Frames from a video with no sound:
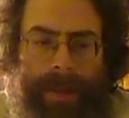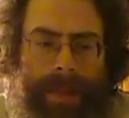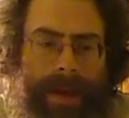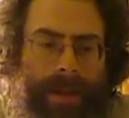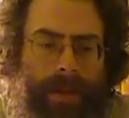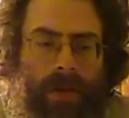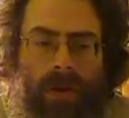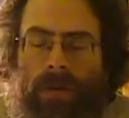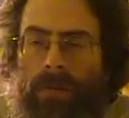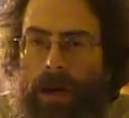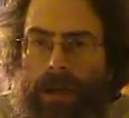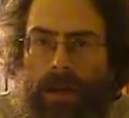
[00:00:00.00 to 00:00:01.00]
That's too
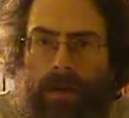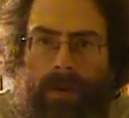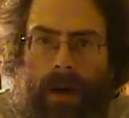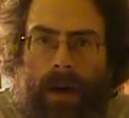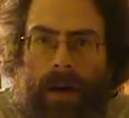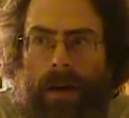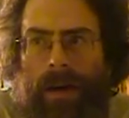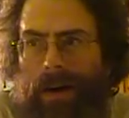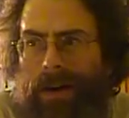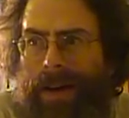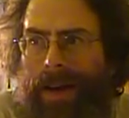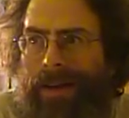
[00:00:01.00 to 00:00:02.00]
much of a,
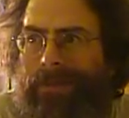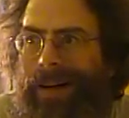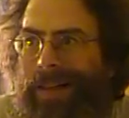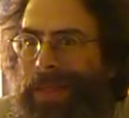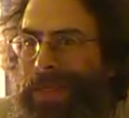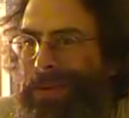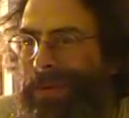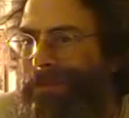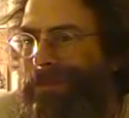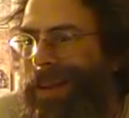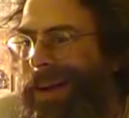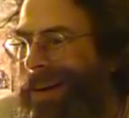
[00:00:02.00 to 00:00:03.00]
okay, well, three
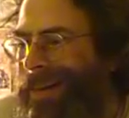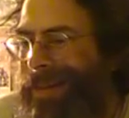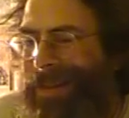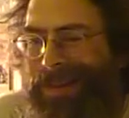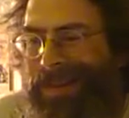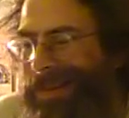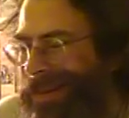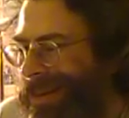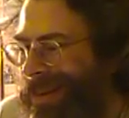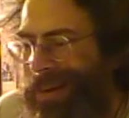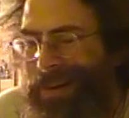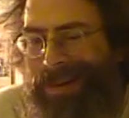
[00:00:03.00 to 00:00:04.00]
players
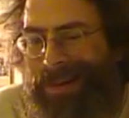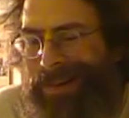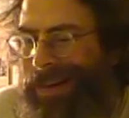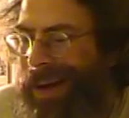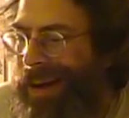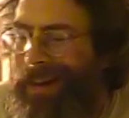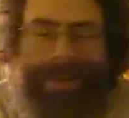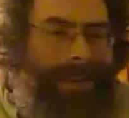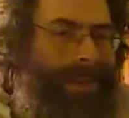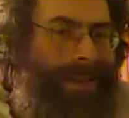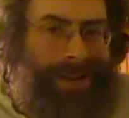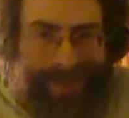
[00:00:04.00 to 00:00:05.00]
can just kind of
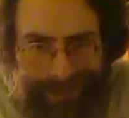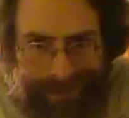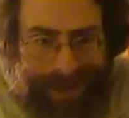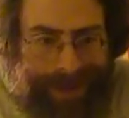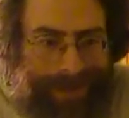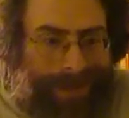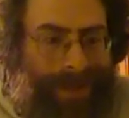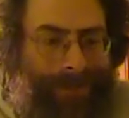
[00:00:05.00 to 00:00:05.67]
declare a victory,